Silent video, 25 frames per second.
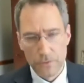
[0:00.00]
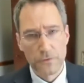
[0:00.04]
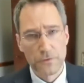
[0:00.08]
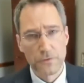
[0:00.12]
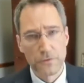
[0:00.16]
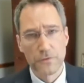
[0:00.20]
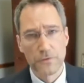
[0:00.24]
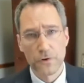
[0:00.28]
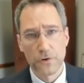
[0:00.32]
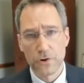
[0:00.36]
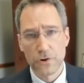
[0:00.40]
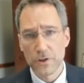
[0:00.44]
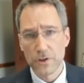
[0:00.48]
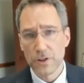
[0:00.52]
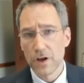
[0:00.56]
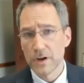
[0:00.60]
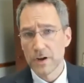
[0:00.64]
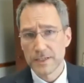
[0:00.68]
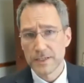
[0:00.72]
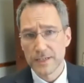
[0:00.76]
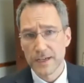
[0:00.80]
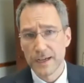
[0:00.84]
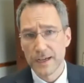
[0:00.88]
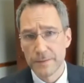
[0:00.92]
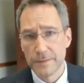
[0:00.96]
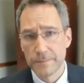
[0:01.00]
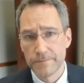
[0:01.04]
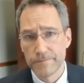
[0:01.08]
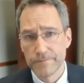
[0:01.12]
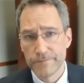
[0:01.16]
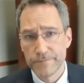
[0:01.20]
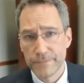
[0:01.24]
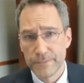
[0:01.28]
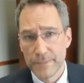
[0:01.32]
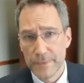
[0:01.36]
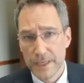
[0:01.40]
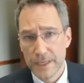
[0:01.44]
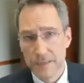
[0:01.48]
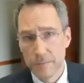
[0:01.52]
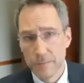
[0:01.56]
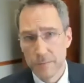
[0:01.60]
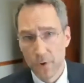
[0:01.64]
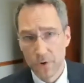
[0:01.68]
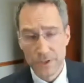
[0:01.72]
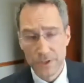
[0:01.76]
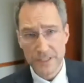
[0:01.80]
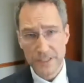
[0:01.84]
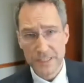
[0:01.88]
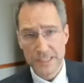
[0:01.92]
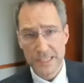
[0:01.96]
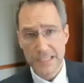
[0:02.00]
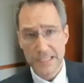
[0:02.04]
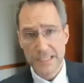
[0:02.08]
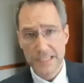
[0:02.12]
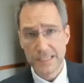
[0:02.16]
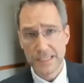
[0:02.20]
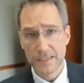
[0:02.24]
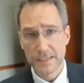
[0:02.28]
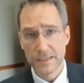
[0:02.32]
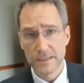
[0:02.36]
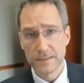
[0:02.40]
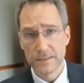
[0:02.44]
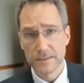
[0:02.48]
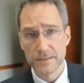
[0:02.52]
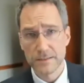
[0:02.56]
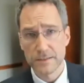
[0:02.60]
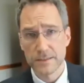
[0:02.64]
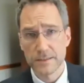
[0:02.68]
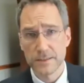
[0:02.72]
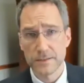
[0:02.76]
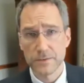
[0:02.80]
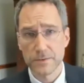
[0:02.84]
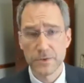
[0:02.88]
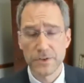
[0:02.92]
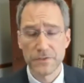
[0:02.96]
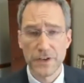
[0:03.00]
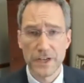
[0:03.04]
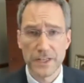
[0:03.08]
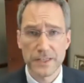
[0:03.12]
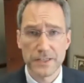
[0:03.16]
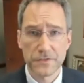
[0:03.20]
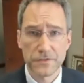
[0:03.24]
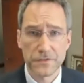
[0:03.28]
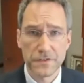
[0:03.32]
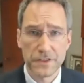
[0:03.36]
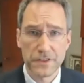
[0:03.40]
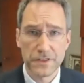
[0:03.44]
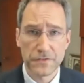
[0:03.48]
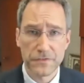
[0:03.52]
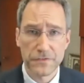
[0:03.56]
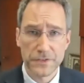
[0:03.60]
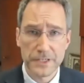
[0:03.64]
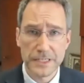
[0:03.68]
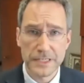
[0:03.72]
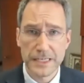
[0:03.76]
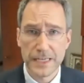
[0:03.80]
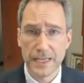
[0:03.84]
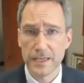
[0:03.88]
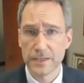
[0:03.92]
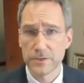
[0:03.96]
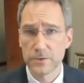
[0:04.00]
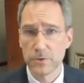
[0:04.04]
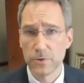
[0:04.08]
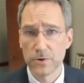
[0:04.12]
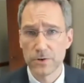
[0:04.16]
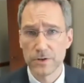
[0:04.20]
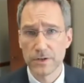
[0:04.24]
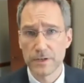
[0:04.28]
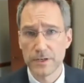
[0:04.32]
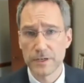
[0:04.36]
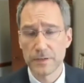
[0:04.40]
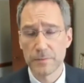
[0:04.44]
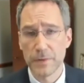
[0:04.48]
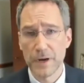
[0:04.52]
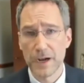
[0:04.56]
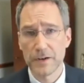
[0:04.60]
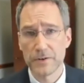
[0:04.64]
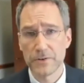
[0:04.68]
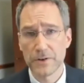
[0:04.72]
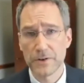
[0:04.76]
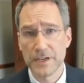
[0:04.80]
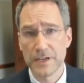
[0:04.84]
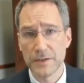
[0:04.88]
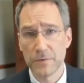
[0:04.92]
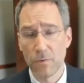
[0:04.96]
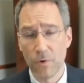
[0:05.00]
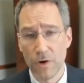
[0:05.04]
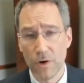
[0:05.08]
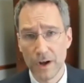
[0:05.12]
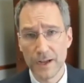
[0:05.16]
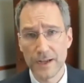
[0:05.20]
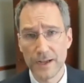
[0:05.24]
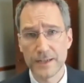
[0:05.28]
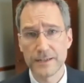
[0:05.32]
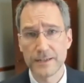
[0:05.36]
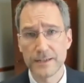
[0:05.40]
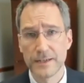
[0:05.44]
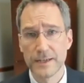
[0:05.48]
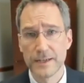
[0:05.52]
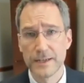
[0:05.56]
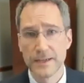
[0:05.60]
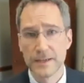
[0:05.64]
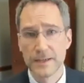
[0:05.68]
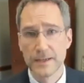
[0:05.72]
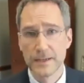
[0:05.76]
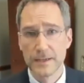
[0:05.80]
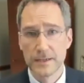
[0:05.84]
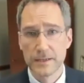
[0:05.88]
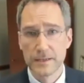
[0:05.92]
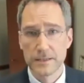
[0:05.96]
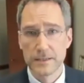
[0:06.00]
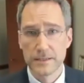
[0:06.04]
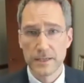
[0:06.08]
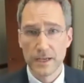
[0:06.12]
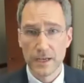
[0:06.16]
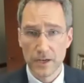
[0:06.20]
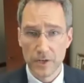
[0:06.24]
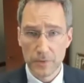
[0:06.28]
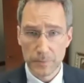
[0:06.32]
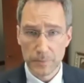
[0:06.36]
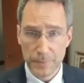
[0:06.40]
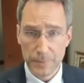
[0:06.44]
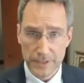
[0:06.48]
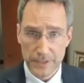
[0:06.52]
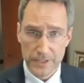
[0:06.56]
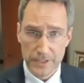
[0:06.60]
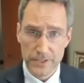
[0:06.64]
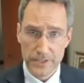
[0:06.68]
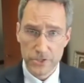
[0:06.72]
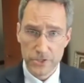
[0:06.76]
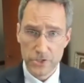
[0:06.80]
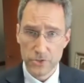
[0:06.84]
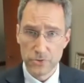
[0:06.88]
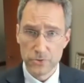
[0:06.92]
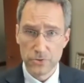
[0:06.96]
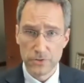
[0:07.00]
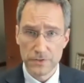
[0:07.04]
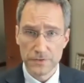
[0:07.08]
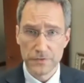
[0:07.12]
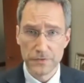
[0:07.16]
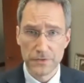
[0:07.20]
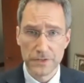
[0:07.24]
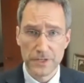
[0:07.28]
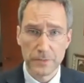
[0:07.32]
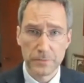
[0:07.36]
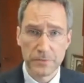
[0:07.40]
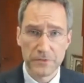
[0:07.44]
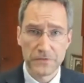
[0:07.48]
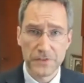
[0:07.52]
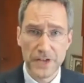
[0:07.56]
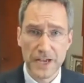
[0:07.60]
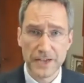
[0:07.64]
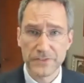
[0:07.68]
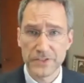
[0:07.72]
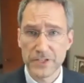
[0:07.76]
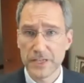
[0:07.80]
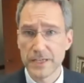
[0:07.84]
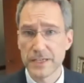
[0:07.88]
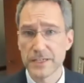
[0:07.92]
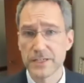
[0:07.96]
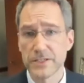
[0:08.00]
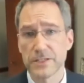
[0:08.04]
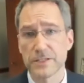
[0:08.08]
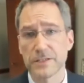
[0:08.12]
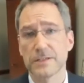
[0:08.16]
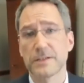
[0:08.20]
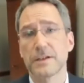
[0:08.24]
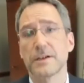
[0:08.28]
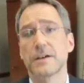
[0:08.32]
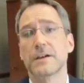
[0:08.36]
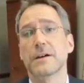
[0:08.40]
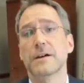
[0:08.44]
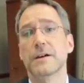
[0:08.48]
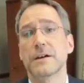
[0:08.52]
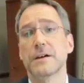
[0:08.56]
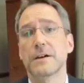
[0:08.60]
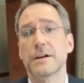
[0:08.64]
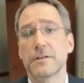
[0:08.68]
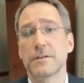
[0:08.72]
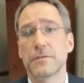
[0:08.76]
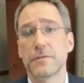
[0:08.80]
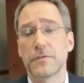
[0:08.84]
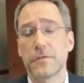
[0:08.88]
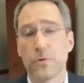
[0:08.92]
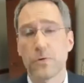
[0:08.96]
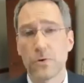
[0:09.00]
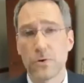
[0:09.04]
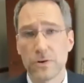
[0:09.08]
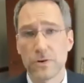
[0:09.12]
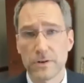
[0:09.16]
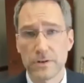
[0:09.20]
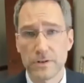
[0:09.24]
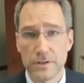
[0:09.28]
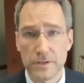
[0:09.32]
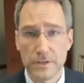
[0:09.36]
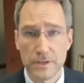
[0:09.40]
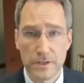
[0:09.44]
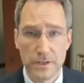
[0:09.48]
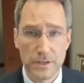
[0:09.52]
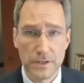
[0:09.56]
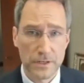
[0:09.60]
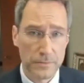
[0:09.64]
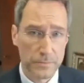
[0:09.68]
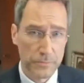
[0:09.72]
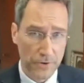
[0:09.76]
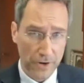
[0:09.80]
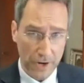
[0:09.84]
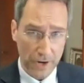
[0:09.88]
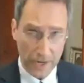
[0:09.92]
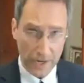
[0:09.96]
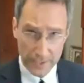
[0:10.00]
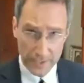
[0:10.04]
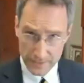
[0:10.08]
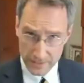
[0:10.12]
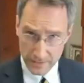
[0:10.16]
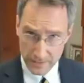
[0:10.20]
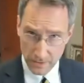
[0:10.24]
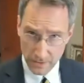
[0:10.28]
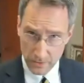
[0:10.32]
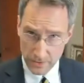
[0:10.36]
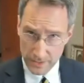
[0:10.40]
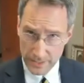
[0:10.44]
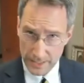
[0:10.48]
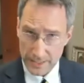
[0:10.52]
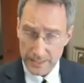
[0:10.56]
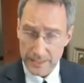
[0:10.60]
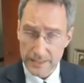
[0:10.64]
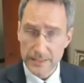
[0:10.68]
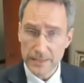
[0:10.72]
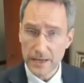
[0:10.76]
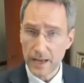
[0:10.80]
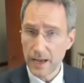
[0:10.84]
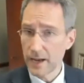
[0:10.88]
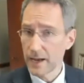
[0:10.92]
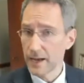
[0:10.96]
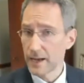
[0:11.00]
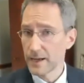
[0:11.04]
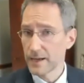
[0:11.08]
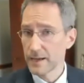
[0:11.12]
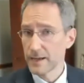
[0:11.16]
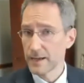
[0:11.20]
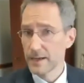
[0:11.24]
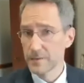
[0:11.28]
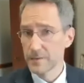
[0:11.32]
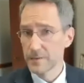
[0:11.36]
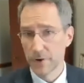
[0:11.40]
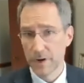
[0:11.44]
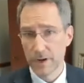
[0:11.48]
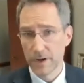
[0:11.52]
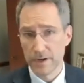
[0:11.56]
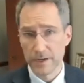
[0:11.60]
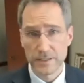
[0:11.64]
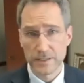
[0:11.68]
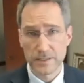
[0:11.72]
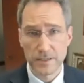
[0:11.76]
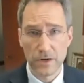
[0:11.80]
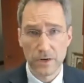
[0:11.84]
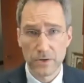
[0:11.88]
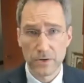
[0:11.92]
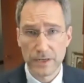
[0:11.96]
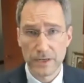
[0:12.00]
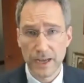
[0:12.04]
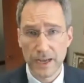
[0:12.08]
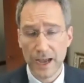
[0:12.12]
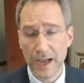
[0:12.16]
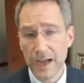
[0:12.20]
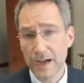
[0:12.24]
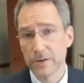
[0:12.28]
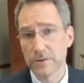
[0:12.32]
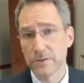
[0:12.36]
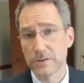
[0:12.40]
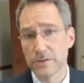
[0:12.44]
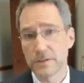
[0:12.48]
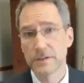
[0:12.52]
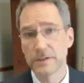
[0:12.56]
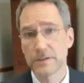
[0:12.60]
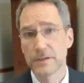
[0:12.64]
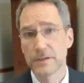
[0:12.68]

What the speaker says: For a long time, more than 60 years, we've had the Fifth Fleet headquartered in Bahrain. Why? To help ensure freedom of navigation for products going in and products going out.